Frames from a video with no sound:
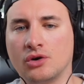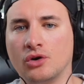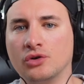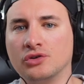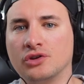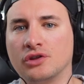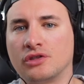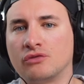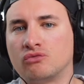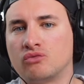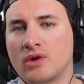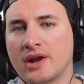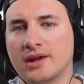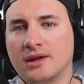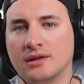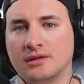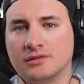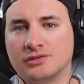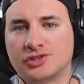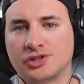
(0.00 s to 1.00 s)
under the
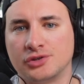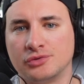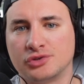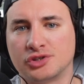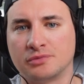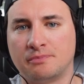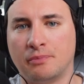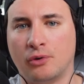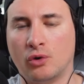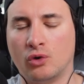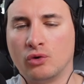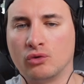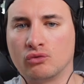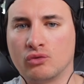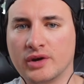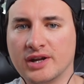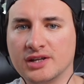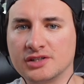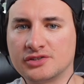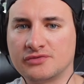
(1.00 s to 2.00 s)
ring to support
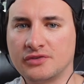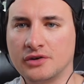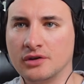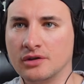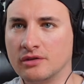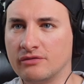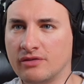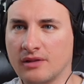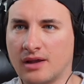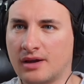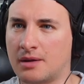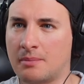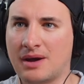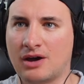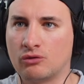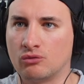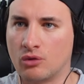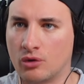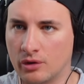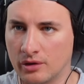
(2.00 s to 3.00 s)
rings further for like a
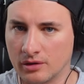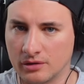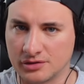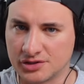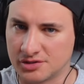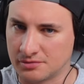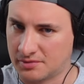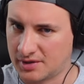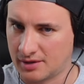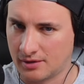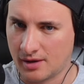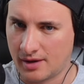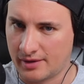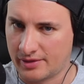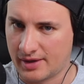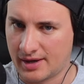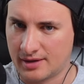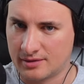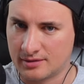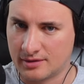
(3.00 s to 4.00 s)
battle royal or something like
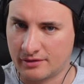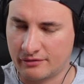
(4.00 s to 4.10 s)
that?